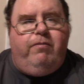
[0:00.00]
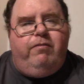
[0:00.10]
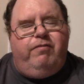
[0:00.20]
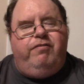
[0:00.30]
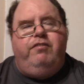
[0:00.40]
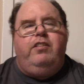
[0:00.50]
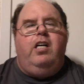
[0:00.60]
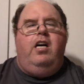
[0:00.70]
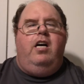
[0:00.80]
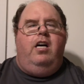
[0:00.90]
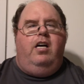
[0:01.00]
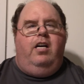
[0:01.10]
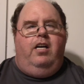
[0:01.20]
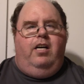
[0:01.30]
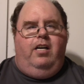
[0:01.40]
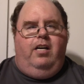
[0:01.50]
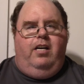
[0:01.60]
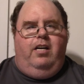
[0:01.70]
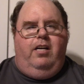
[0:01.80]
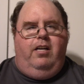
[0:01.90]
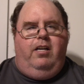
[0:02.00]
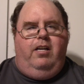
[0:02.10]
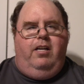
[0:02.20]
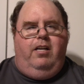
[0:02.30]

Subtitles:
[no speech]